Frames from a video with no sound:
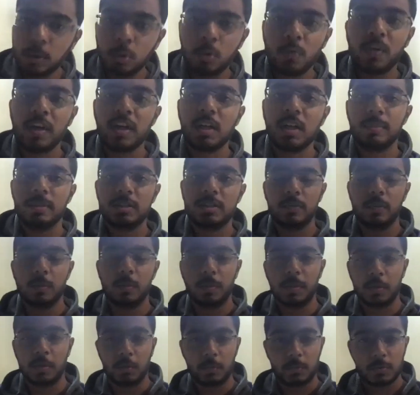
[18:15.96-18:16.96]
two variables will
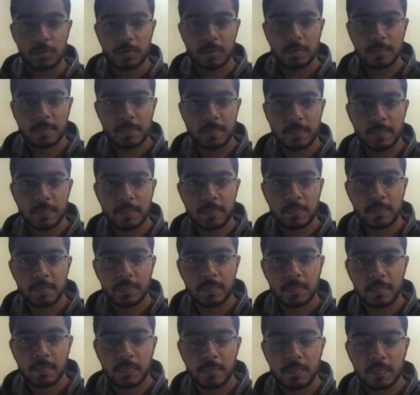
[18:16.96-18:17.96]
be used.
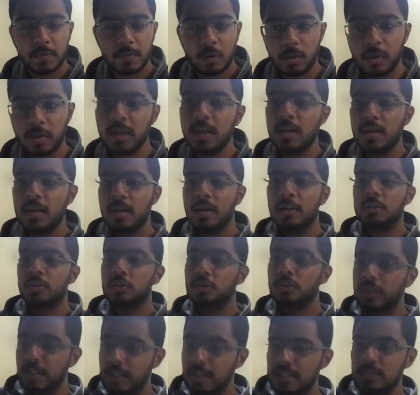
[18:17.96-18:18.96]
Okay, so
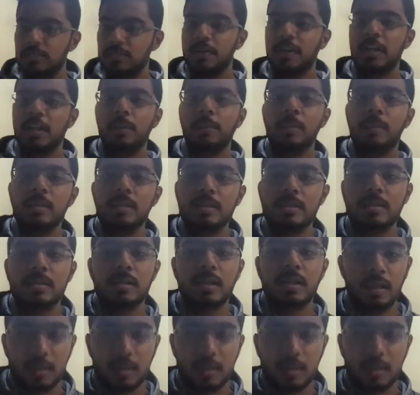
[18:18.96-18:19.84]
these variables,